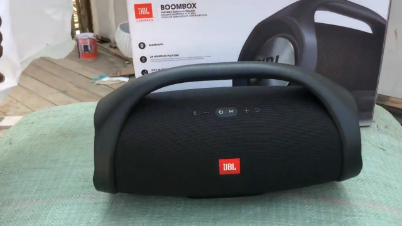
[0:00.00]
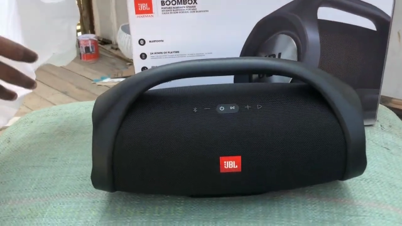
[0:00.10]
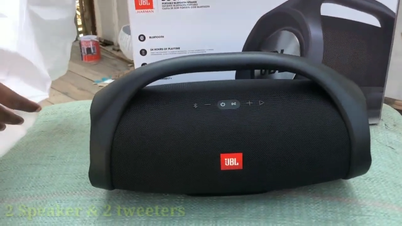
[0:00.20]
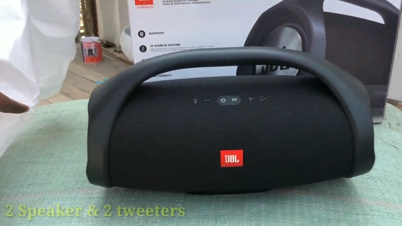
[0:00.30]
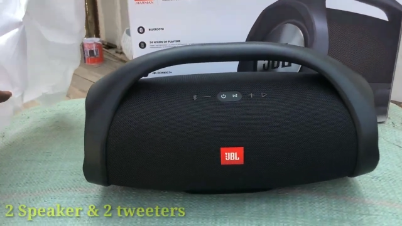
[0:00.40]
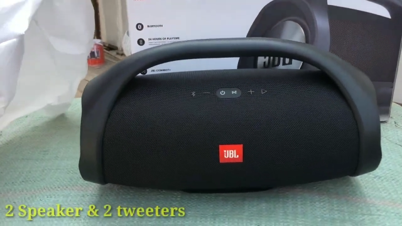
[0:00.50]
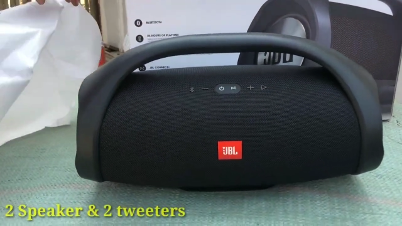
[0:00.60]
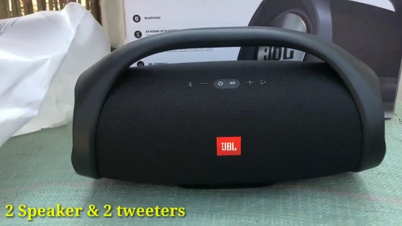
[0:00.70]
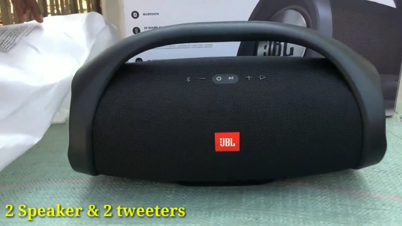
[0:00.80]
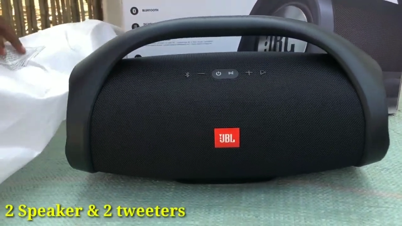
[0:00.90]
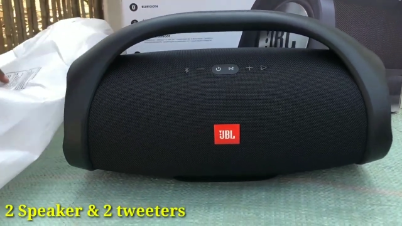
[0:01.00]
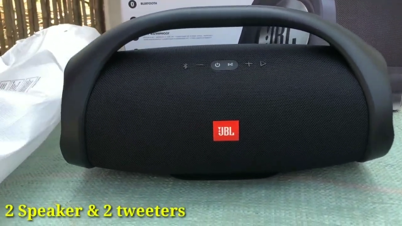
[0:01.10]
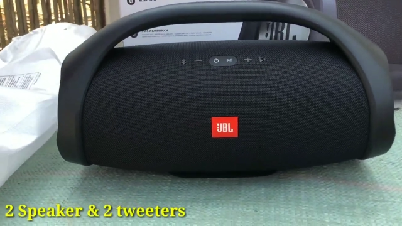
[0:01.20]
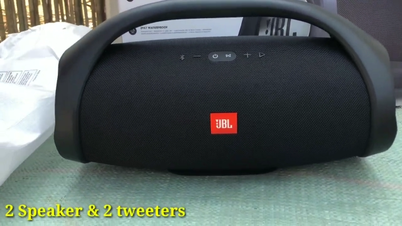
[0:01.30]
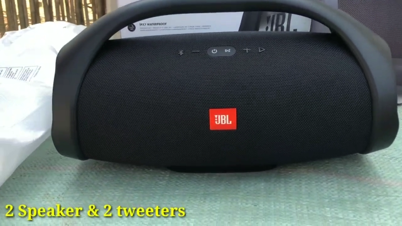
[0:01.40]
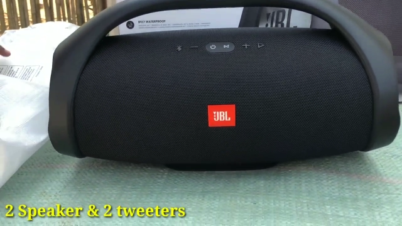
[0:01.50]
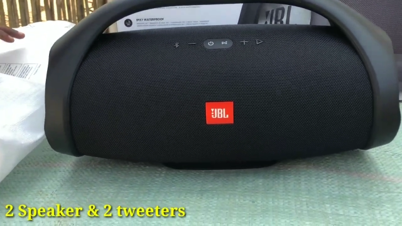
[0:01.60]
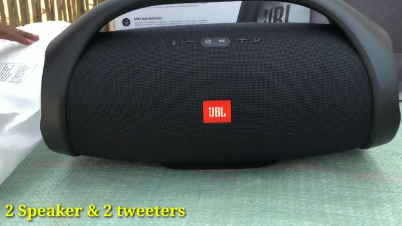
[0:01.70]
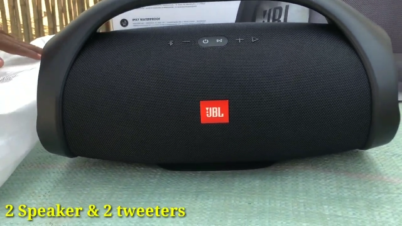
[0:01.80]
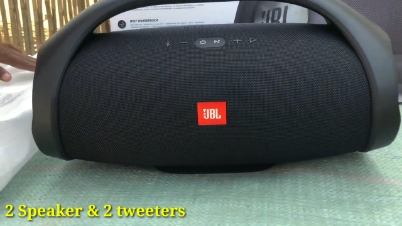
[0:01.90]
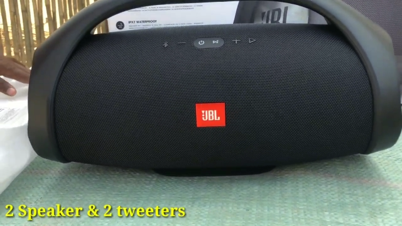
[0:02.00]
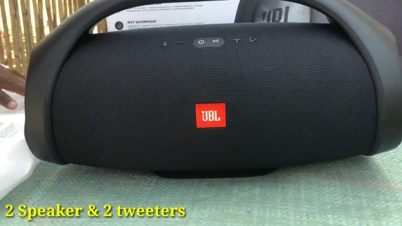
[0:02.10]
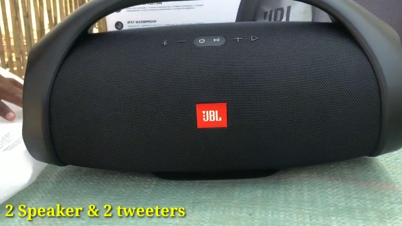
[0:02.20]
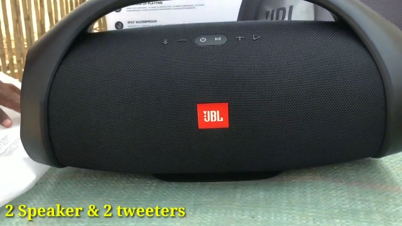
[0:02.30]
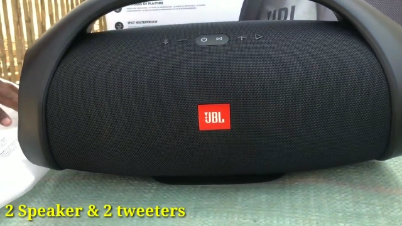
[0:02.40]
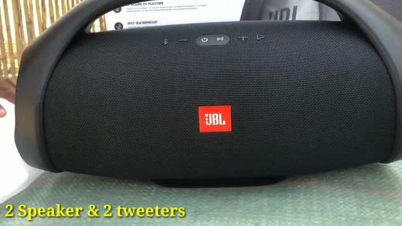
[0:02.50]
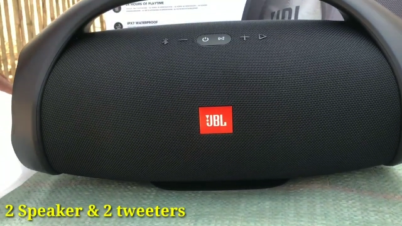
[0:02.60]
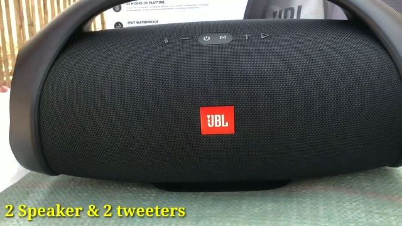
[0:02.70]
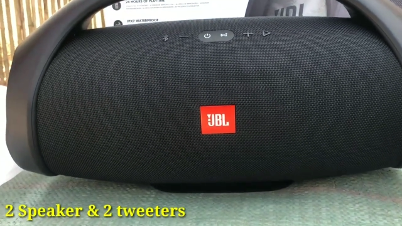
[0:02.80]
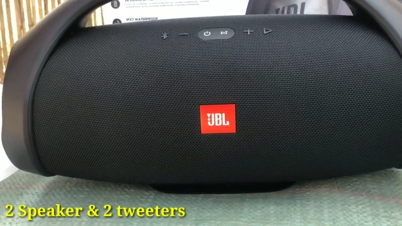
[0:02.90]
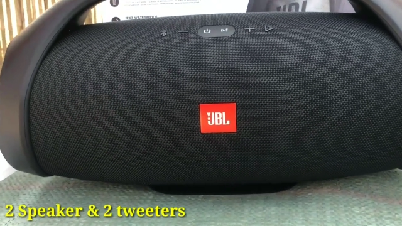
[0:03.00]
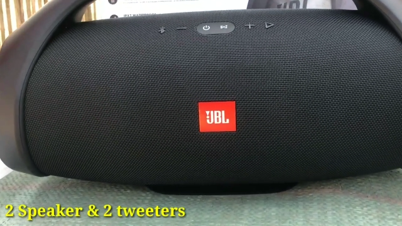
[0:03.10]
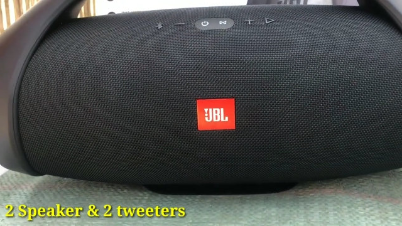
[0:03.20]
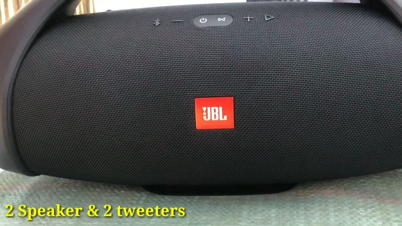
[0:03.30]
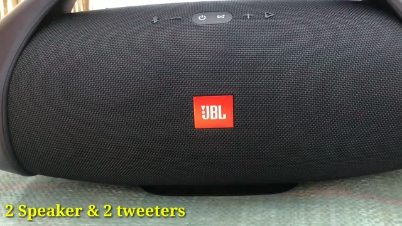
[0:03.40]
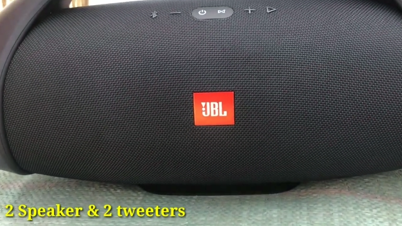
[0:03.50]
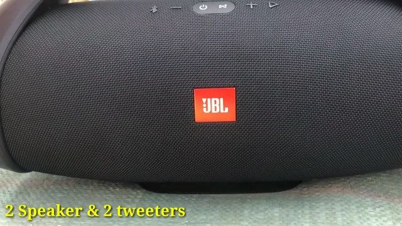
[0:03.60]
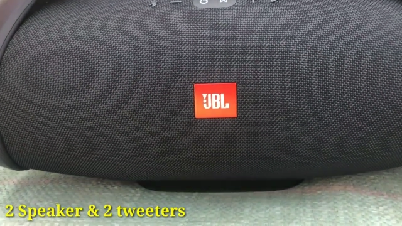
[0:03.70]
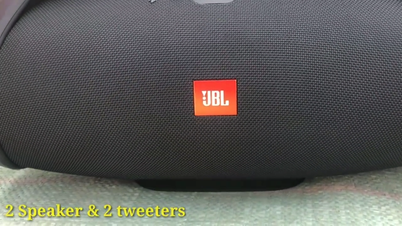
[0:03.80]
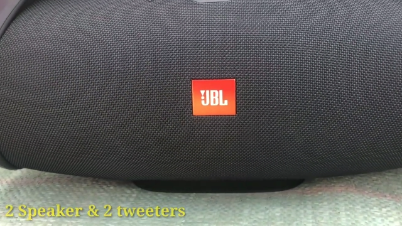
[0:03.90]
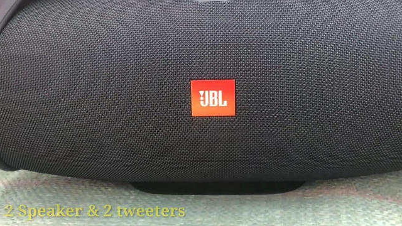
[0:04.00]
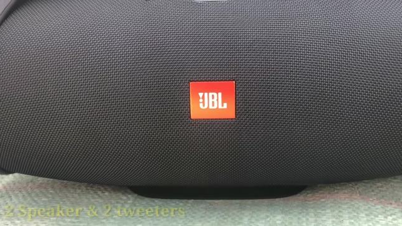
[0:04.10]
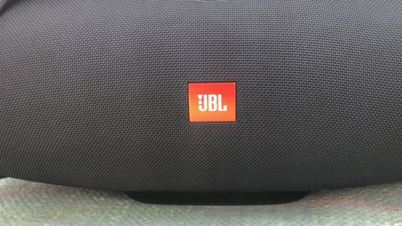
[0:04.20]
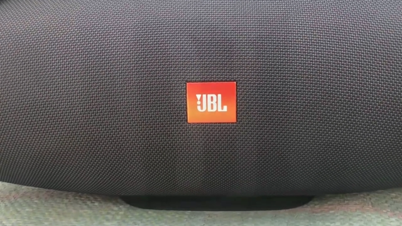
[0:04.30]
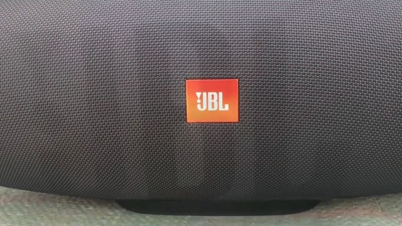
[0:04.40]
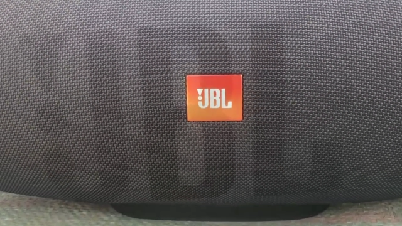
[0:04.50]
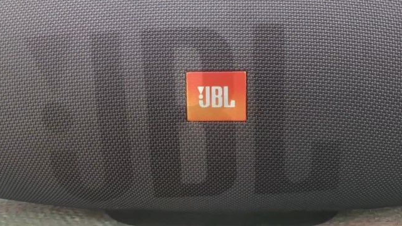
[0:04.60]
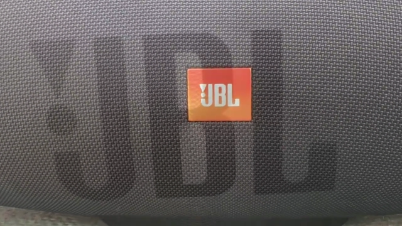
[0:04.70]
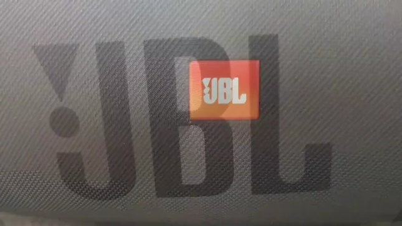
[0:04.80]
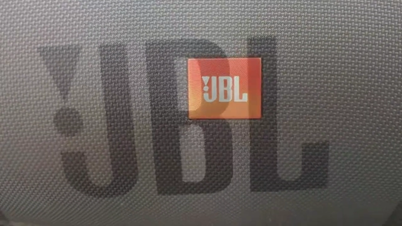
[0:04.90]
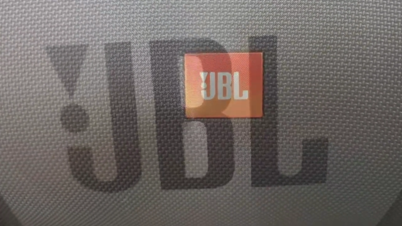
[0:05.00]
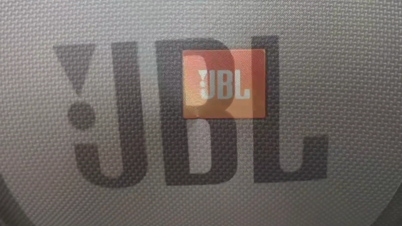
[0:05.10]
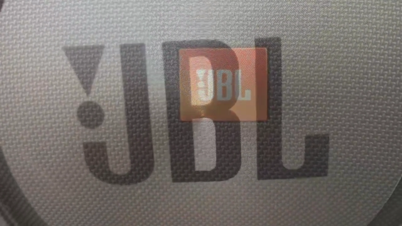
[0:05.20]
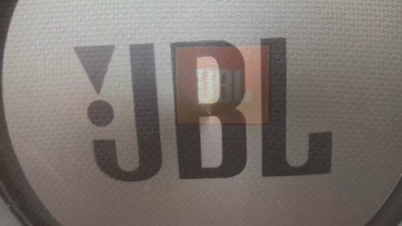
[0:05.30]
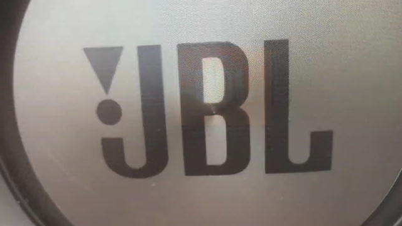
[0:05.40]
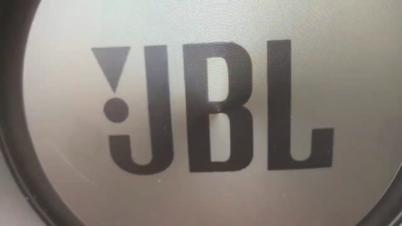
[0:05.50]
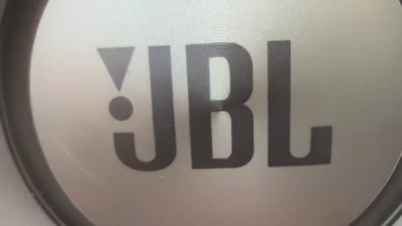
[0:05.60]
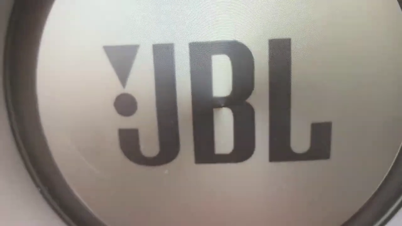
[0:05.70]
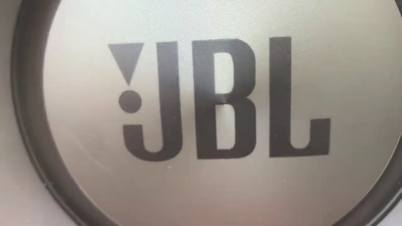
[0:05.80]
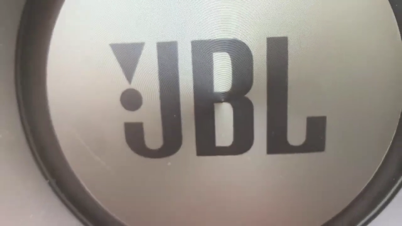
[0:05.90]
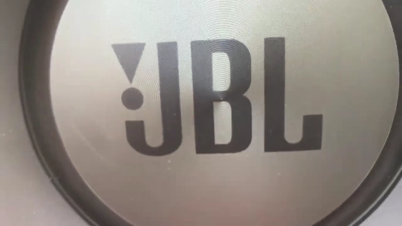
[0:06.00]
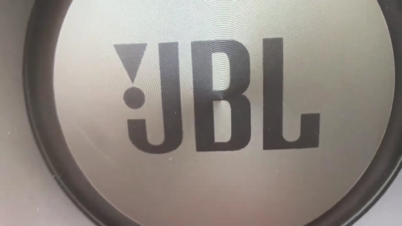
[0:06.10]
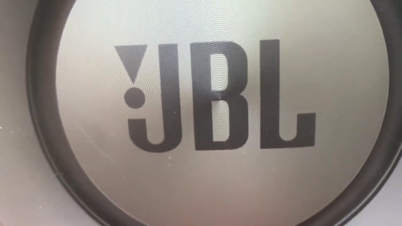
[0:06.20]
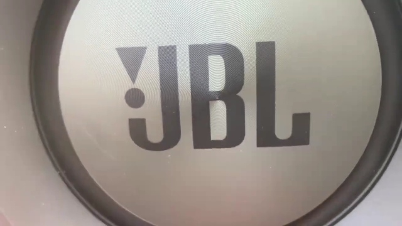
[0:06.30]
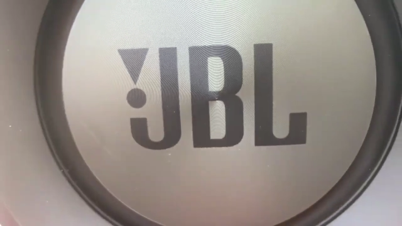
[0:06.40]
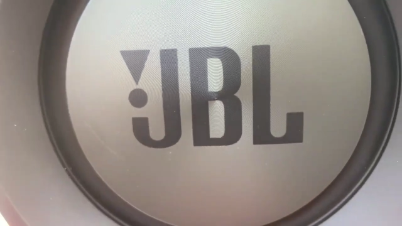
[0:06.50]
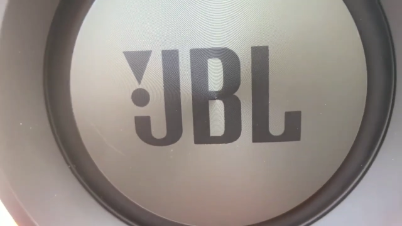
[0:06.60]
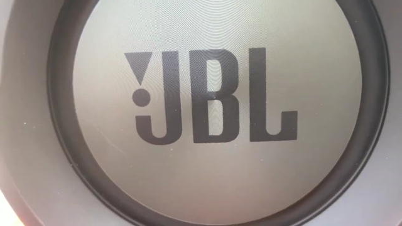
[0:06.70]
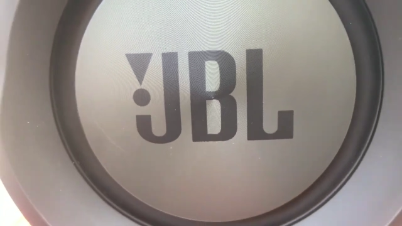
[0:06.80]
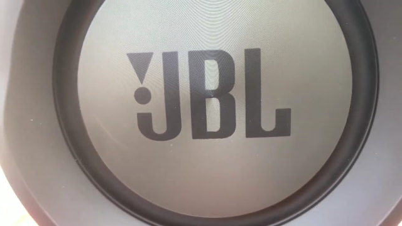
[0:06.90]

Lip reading: No face is visible, so there are no lips to read.